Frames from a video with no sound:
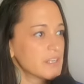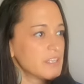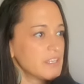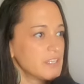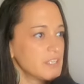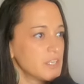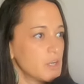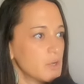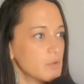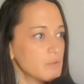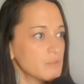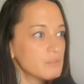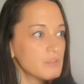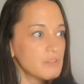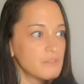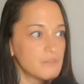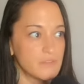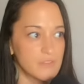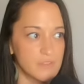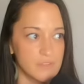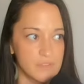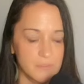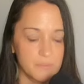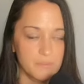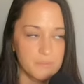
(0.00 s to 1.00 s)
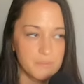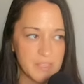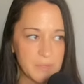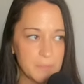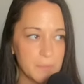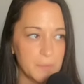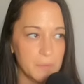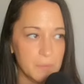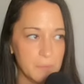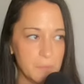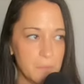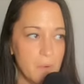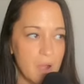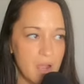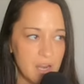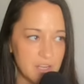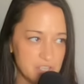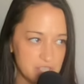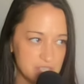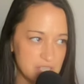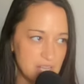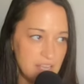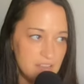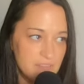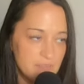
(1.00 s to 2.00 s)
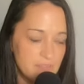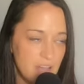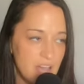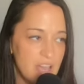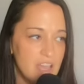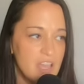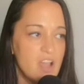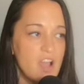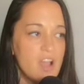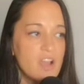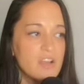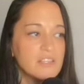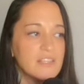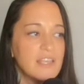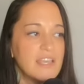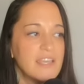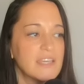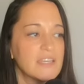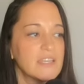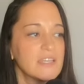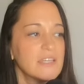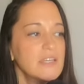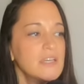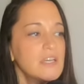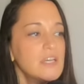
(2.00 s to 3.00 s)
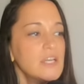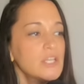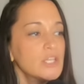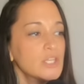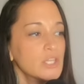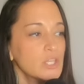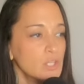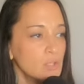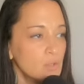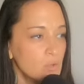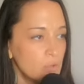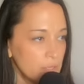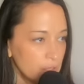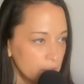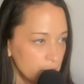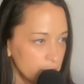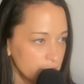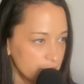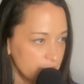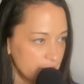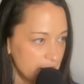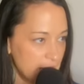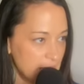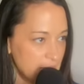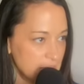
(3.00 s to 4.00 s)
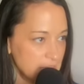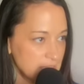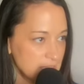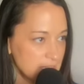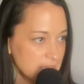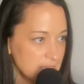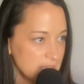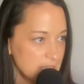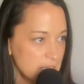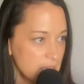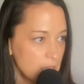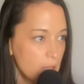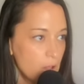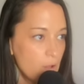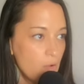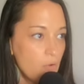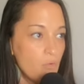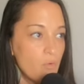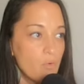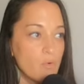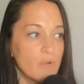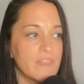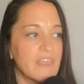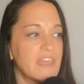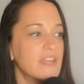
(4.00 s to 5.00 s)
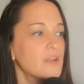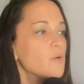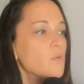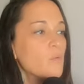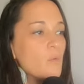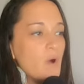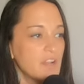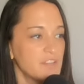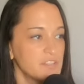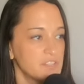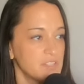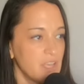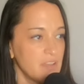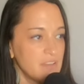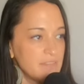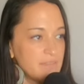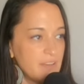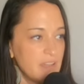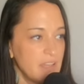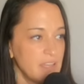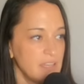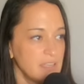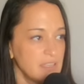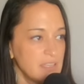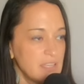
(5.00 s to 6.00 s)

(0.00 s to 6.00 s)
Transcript: You know, people who watch sci fi are like loyal fans right or they don't watch sci fi.